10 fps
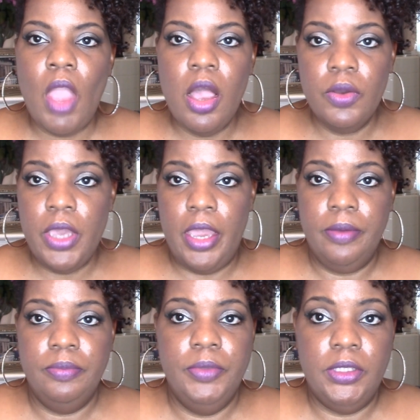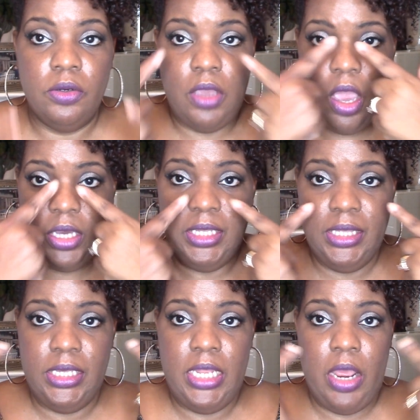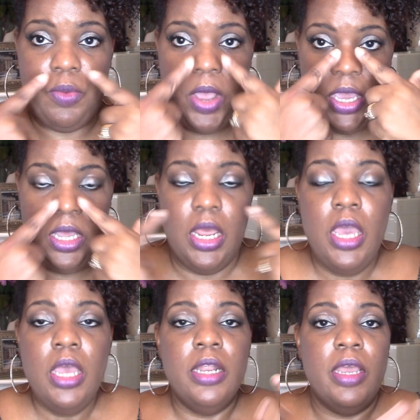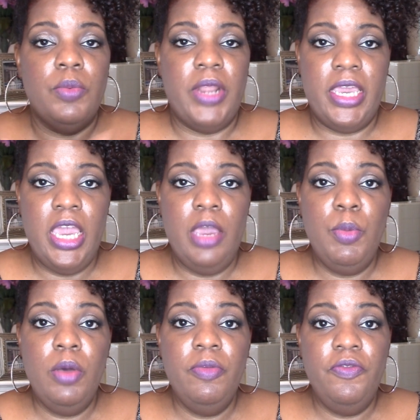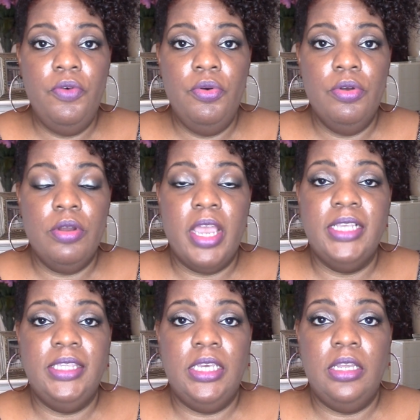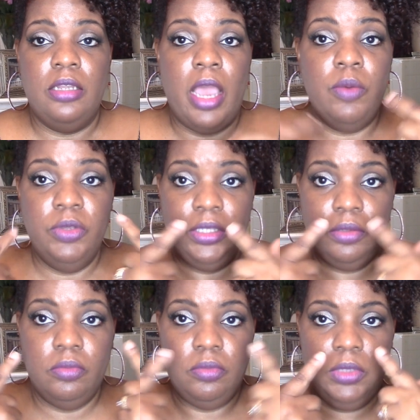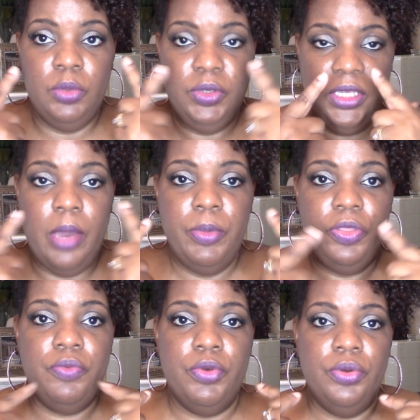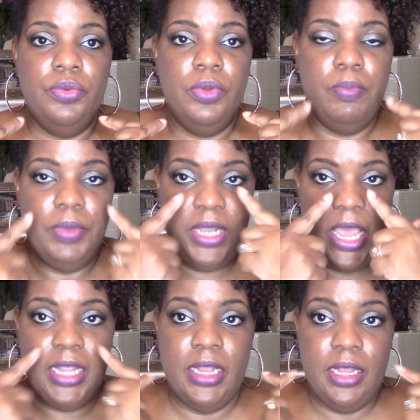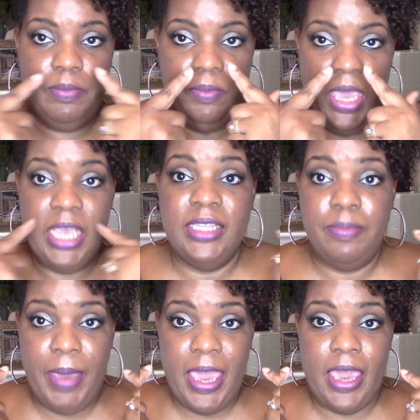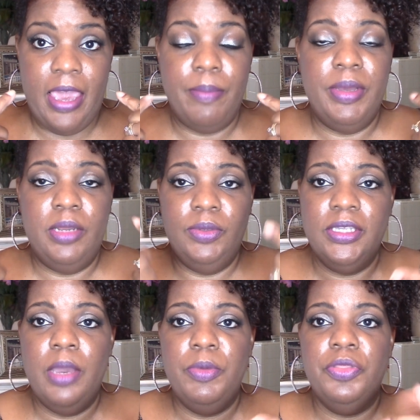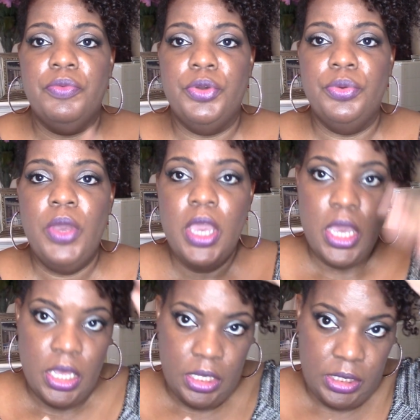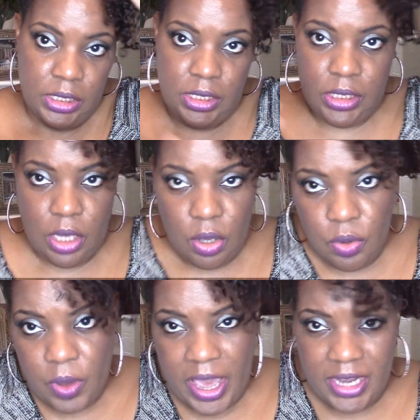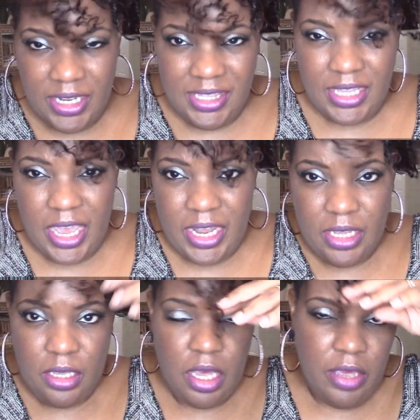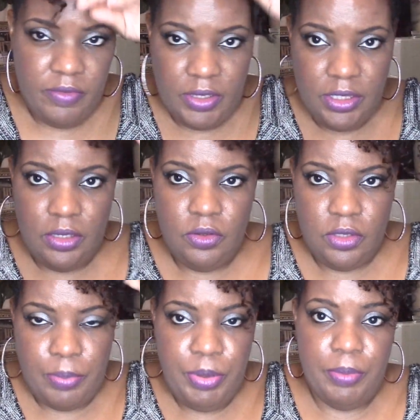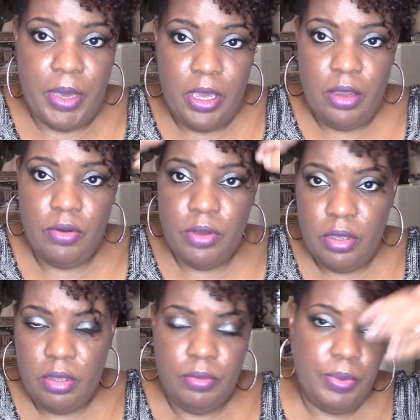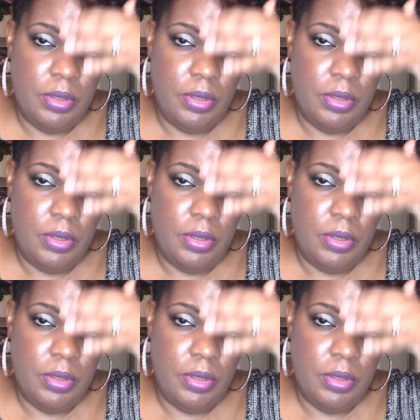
Okay, so y'all can see that, right? Now when I came on before, I said it was coming through. Not as bad, but it was coming through. So I decided, y'all have to excuse, I put my hair up.